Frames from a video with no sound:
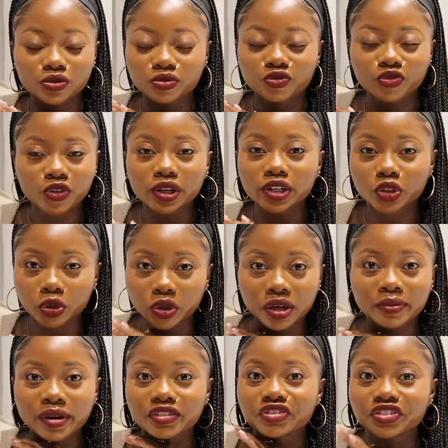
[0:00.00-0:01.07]
fully talking
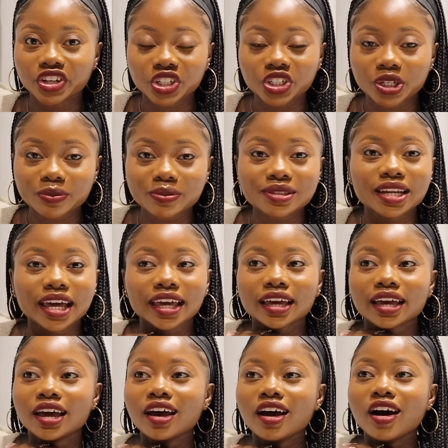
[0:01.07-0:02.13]
about friendships, like
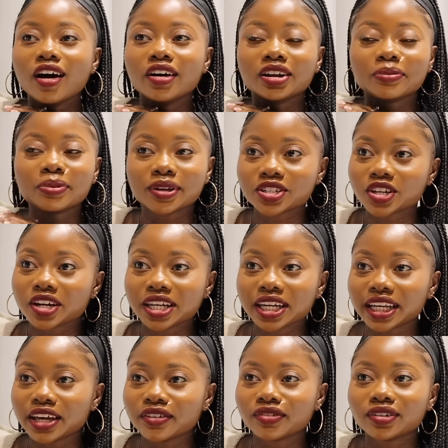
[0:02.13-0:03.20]
on a platonic
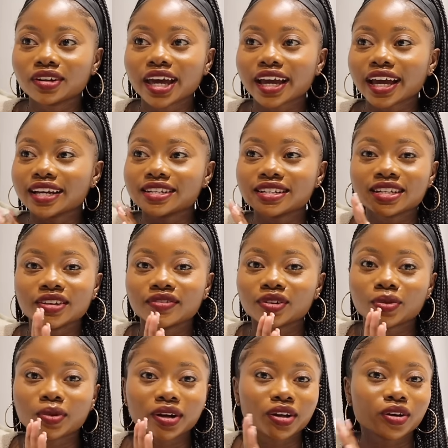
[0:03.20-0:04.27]
level, like I didn't even
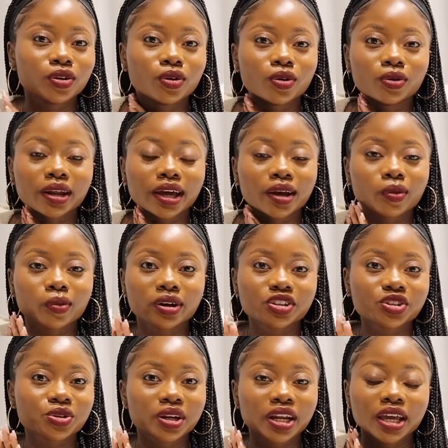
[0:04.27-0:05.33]
want to know like what
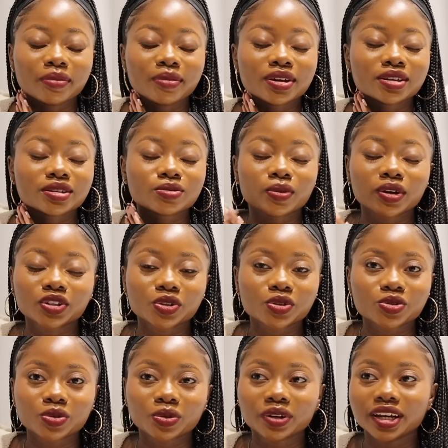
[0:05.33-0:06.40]
your name is, what your
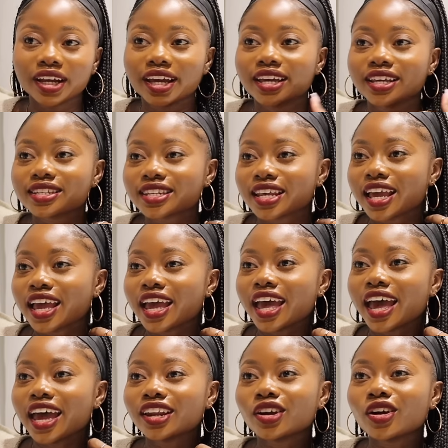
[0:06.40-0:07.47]
story is.
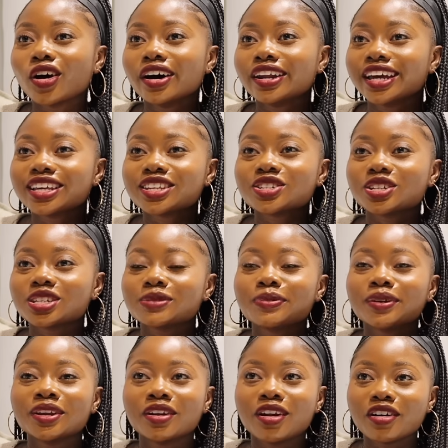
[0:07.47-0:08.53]
And God has just
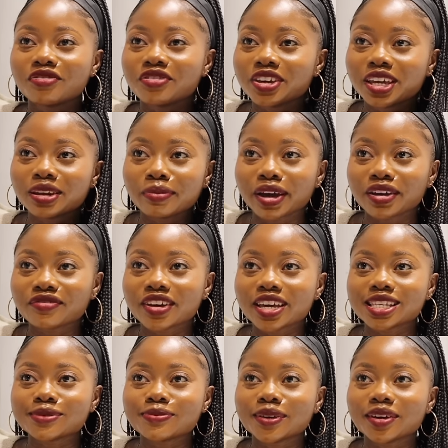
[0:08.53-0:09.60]
been laughing in my
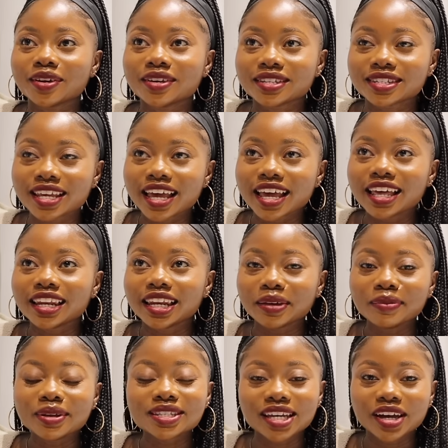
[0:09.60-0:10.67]
face, because let
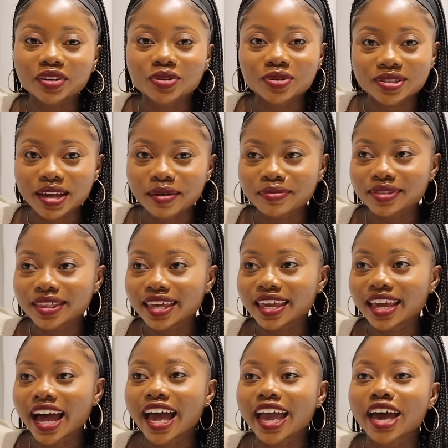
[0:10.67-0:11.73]
me tell you something,
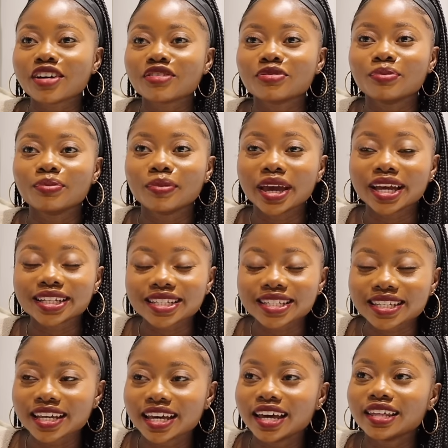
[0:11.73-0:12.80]
I have
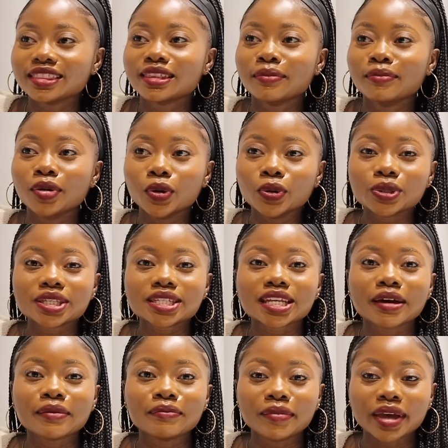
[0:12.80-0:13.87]
met the most
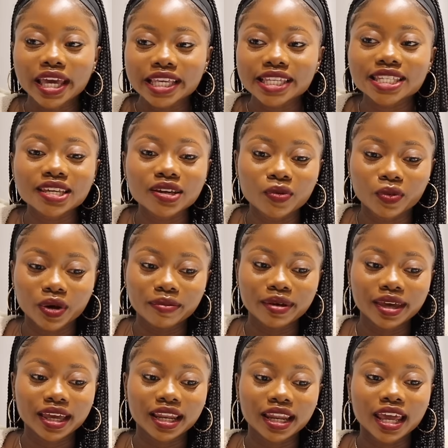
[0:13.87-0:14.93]
amazing
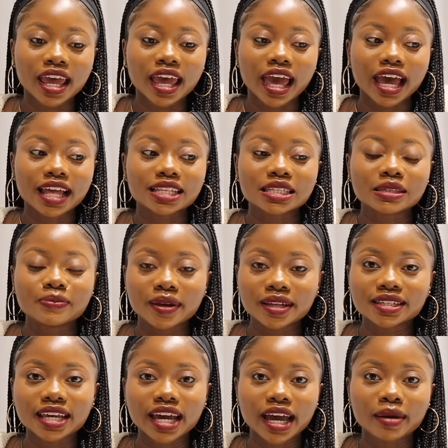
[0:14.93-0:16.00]
women and spend
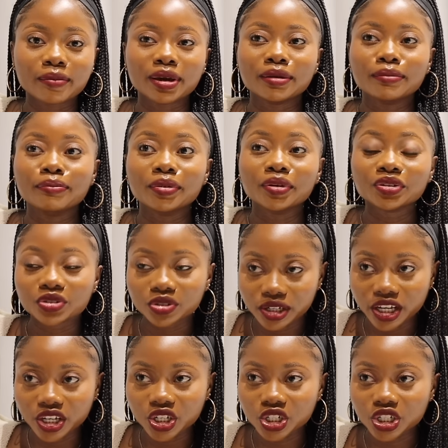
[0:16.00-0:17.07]
time and build
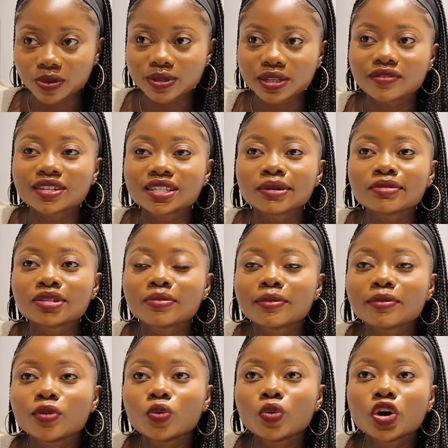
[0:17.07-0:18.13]
relationships, even some of the
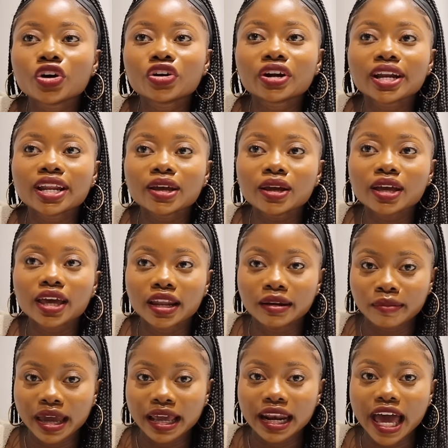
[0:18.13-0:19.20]
people who are already in
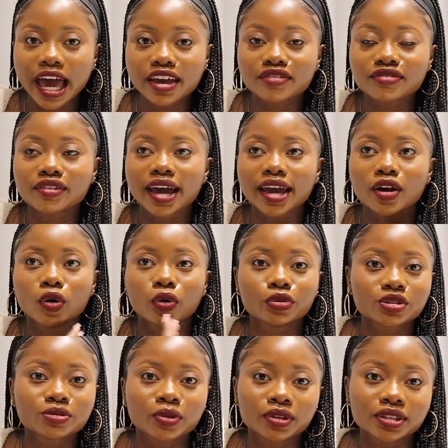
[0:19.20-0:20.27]
my life, like All
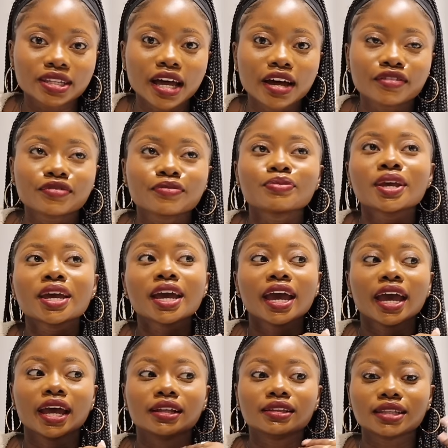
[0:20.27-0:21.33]
Small Stuff
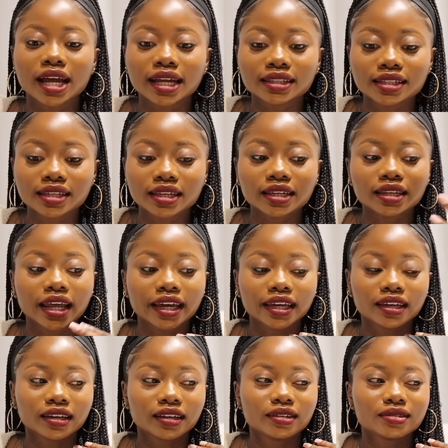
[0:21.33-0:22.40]
and Tati, like,